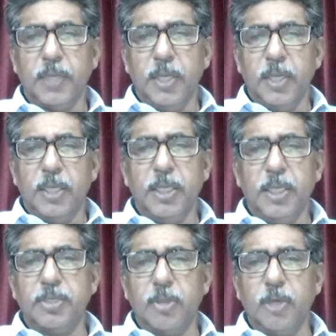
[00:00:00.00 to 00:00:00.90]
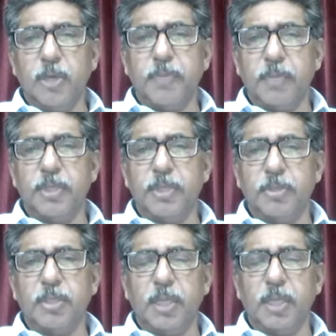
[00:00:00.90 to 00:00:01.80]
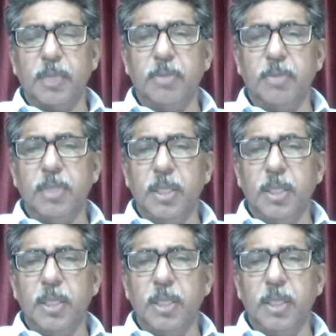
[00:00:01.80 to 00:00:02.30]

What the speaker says: He is not permitted to come out